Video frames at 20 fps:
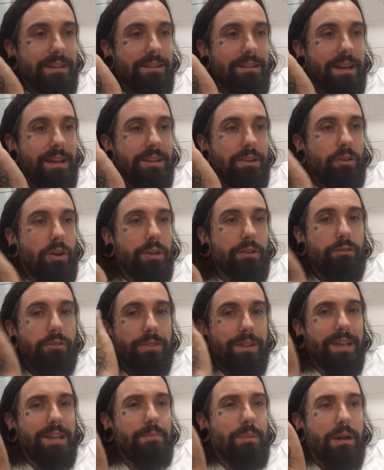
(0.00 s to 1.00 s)
I don't
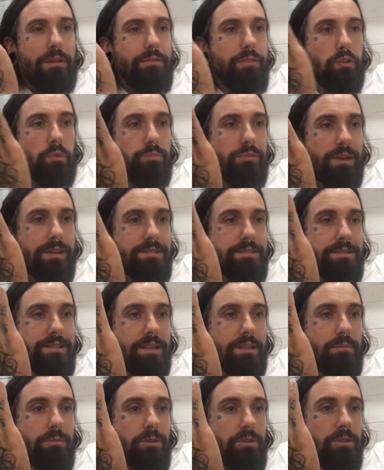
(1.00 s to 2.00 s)
think about fuel prices
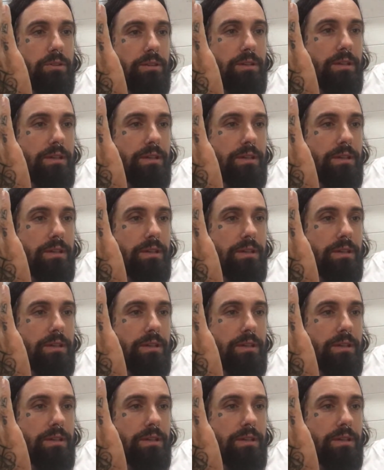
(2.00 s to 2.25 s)
anymore.